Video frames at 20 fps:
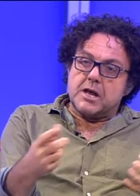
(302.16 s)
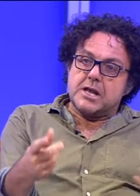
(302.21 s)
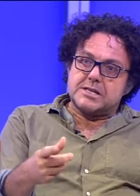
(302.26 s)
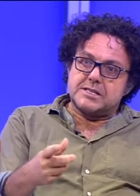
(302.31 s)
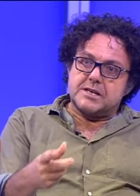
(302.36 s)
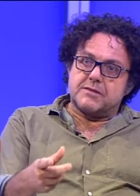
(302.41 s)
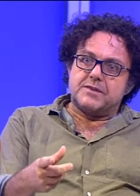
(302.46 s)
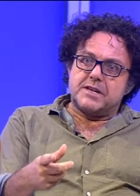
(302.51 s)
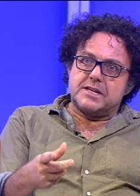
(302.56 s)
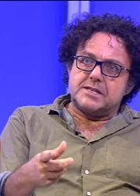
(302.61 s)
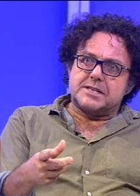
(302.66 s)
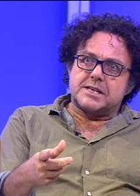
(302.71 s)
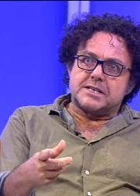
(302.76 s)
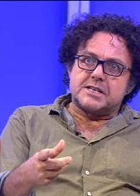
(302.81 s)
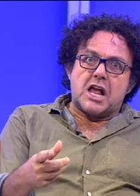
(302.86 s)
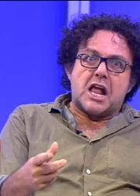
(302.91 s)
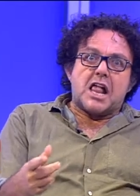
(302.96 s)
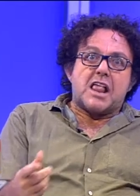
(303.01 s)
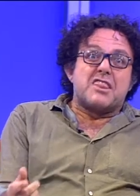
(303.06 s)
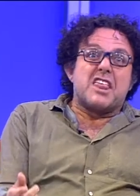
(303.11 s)
been
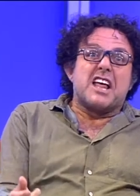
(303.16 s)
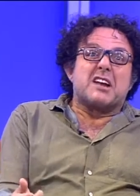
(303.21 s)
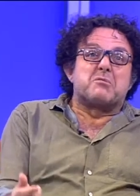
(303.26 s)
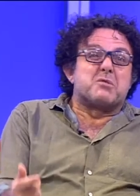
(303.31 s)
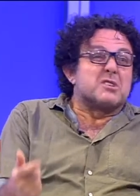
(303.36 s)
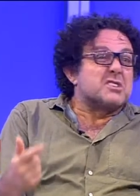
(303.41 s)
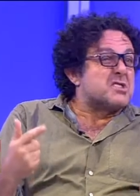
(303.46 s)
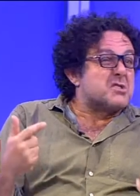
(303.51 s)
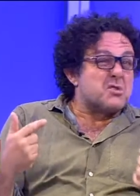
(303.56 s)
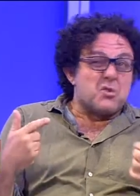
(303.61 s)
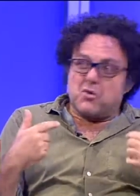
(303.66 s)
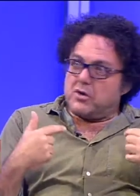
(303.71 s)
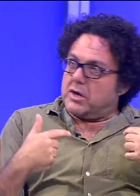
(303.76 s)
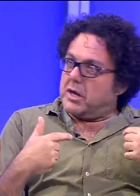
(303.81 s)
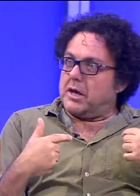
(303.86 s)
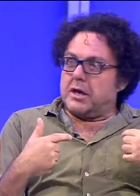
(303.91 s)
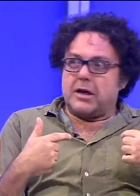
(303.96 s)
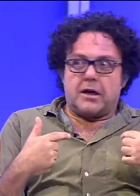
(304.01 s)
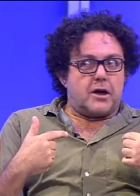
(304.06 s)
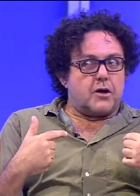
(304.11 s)
76, that was
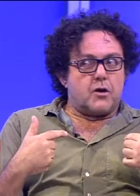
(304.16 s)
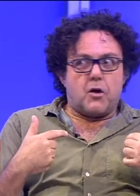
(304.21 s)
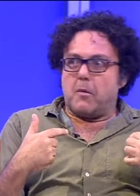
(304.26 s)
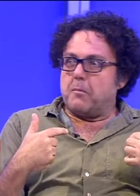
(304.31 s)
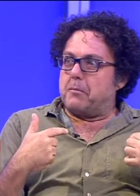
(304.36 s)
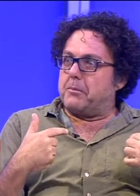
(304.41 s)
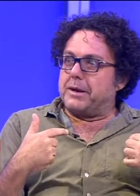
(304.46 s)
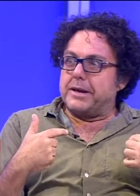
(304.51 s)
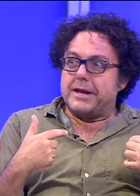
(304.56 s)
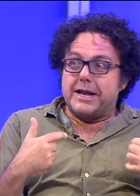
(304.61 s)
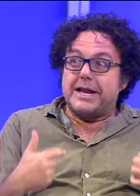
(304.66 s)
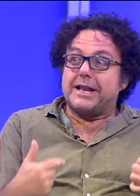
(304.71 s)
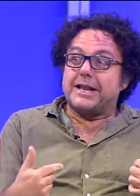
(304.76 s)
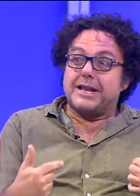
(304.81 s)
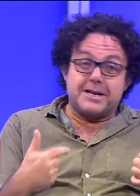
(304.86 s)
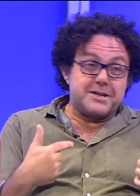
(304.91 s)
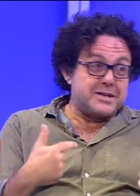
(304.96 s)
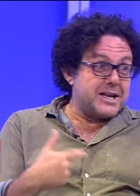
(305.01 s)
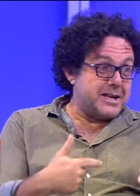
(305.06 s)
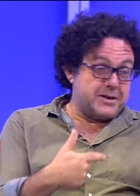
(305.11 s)
talking
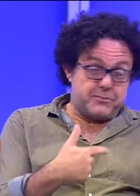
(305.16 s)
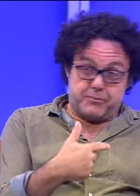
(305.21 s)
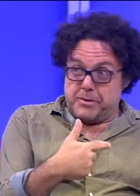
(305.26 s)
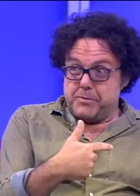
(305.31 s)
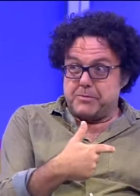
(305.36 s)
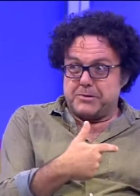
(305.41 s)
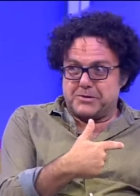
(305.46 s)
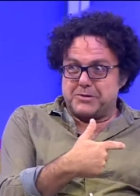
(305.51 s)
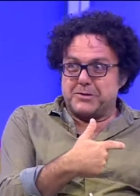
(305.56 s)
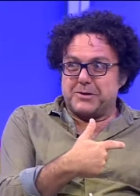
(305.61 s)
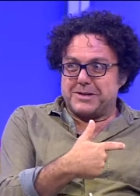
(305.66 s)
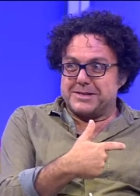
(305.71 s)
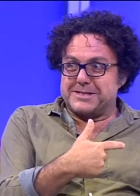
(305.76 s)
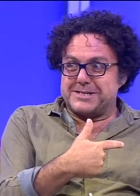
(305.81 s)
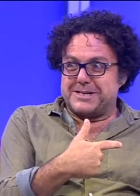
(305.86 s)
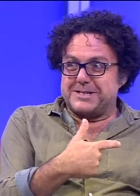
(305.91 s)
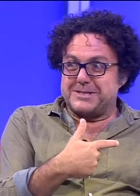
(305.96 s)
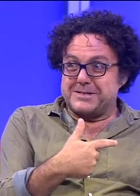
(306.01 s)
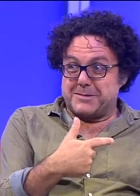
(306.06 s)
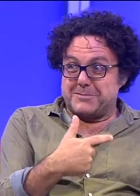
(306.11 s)
completely, in, we were doing
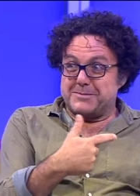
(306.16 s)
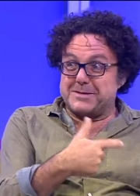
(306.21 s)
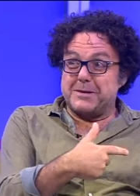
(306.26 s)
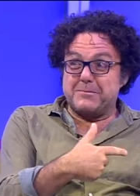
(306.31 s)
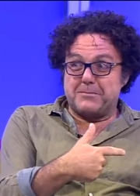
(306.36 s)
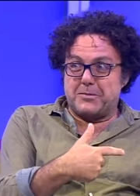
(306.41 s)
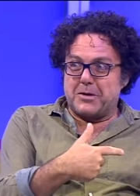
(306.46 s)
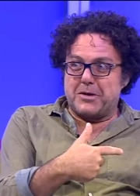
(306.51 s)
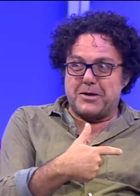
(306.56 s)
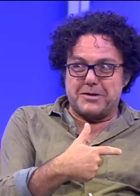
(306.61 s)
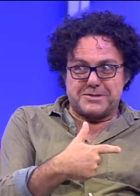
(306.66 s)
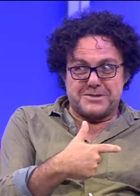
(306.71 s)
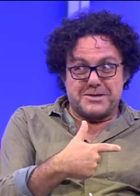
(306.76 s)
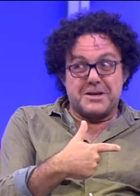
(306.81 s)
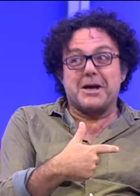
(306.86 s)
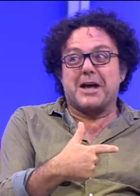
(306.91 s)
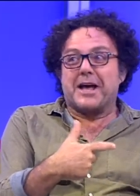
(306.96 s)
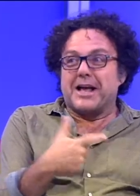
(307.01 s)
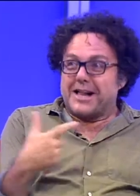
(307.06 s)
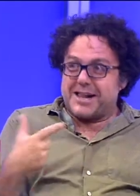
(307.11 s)
this in September
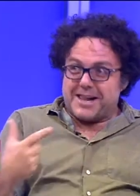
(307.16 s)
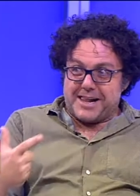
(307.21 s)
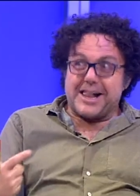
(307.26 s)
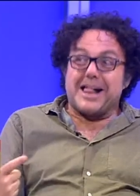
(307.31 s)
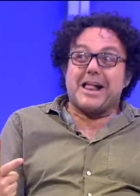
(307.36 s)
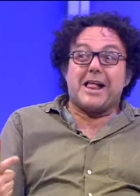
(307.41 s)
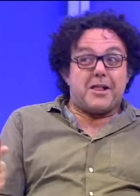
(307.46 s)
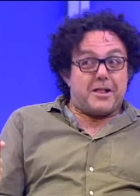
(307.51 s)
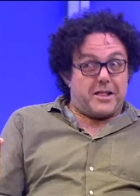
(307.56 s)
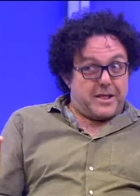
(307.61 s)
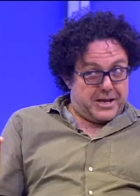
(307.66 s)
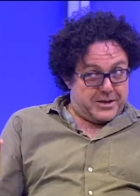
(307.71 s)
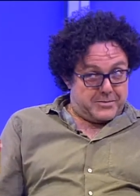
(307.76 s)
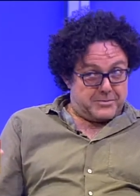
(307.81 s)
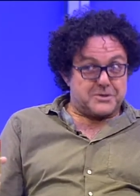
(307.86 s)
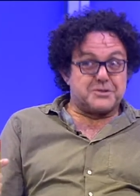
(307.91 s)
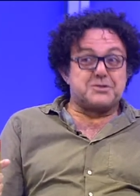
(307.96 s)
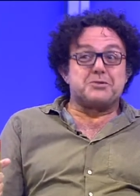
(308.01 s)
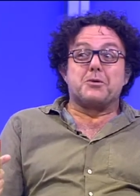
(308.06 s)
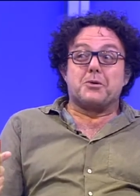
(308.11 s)
last year.
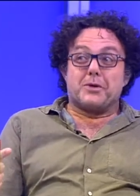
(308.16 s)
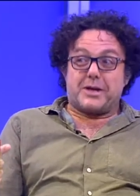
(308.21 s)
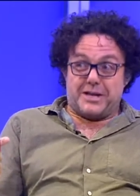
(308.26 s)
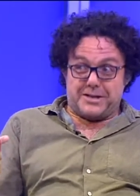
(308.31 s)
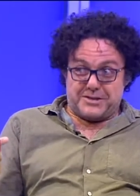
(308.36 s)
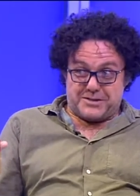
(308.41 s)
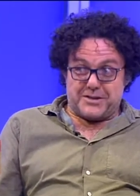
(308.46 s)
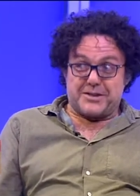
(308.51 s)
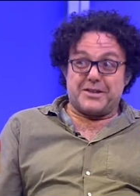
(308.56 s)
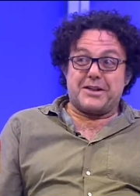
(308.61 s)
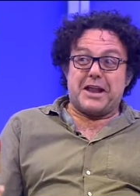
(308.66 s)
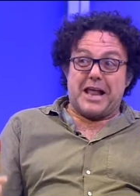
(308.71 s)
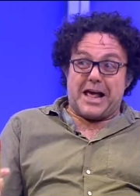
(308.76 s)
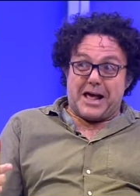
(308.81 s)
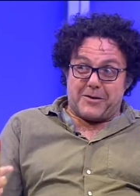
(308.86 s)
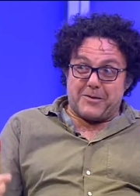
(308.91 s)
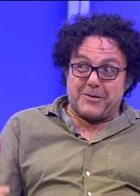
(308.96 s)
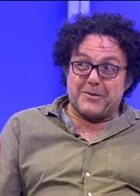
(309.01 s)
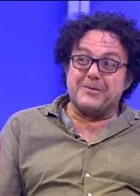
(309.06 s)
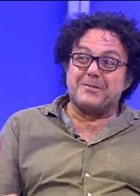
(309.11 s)
It was talking to the now.
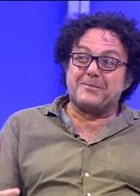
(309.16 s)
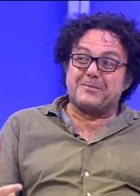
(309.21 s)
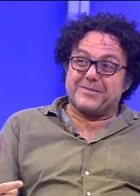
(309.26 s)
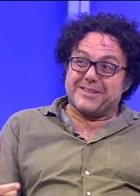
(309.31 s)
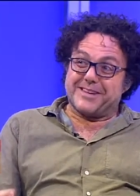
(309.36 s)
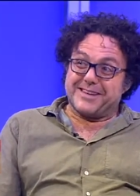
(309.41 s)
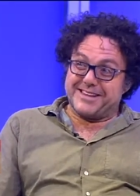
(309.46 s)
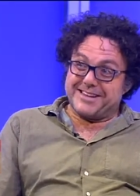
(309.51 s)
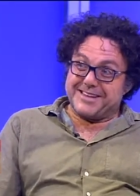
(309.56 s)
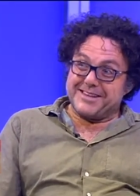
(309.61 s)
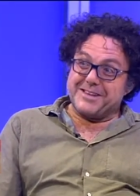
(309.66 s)
the heart of what